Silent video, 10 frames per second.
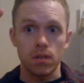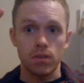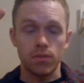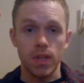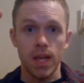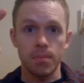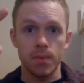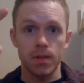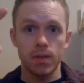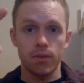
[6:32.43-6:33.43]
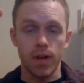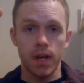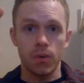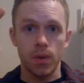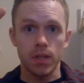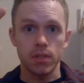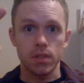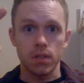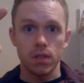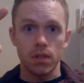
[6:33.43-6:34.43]
phlegm in your airways
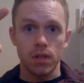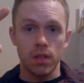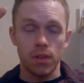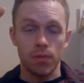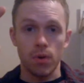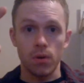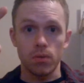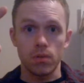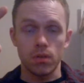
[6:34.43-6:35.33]
and throat,